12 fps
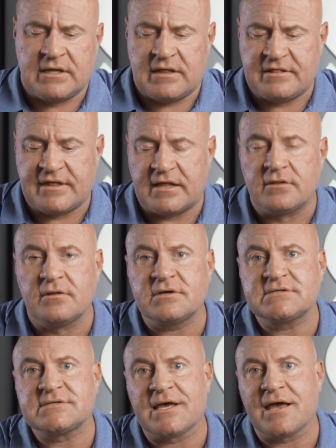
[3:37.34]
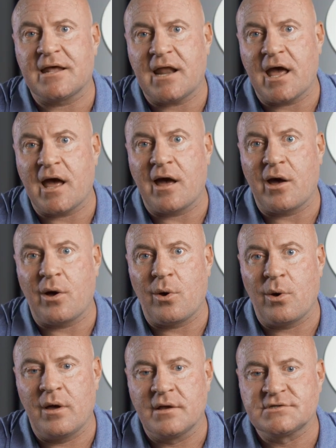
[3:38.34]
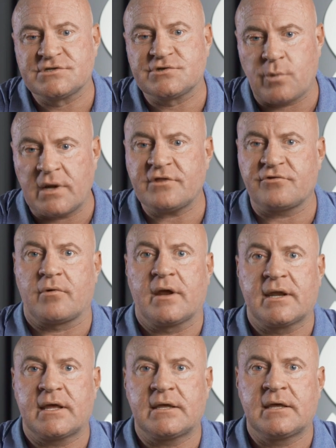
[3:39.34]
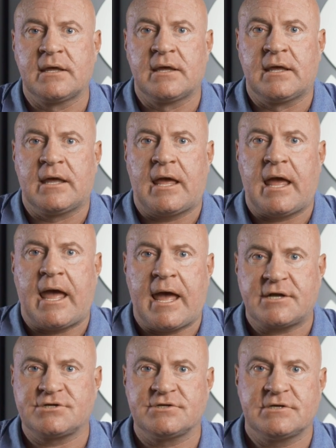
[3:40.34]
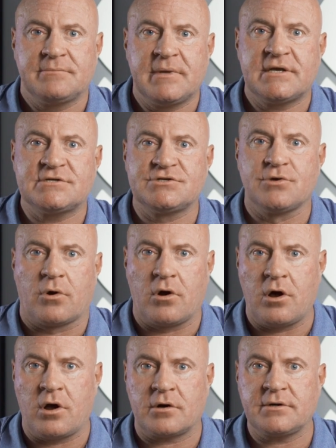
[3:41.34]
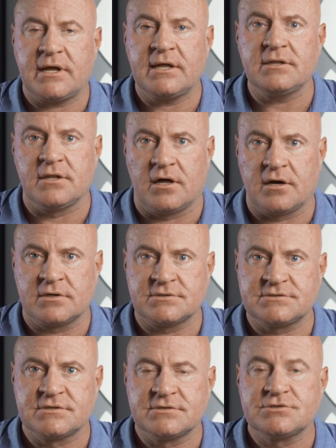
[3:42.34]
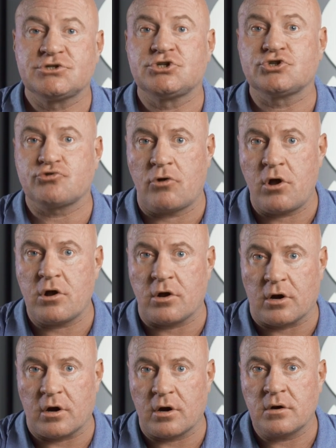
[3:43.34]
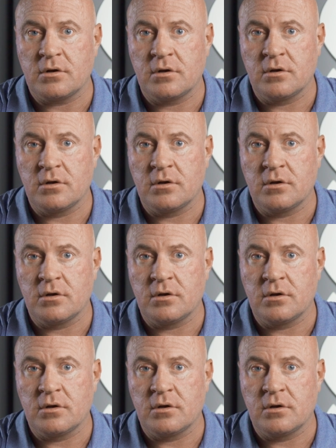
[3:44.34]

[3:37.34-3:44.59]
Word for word: that looks at how strength training actually makes your heart and lungs stronger